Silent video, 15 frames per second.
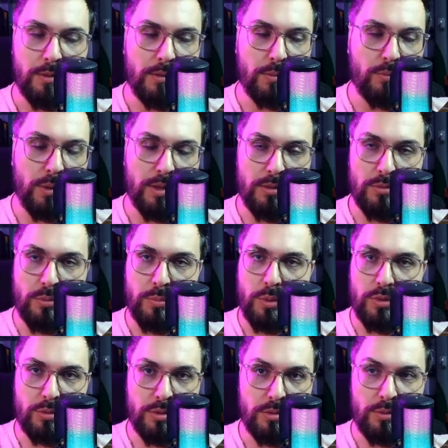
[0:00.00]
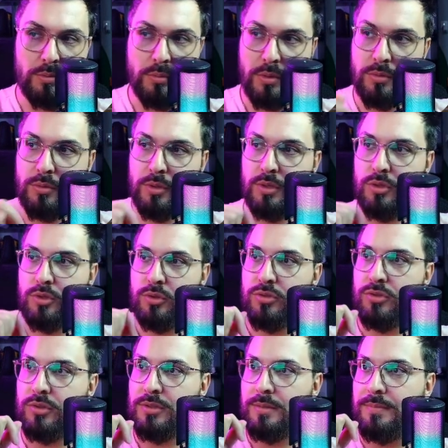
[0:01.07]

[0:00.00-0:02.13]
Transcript: whether for Bolt or for the cursor.